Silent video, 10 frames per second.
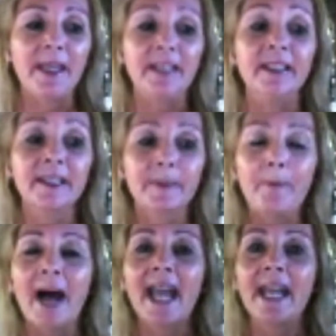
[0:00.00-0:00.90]

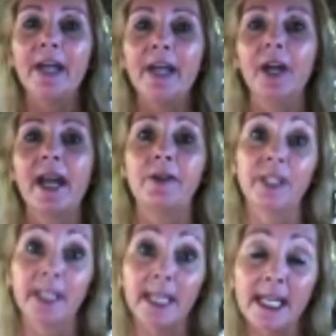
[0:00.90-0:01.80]
inspire our
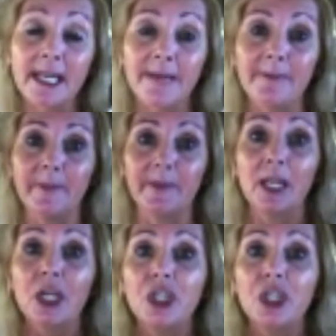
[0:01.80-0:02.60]
teams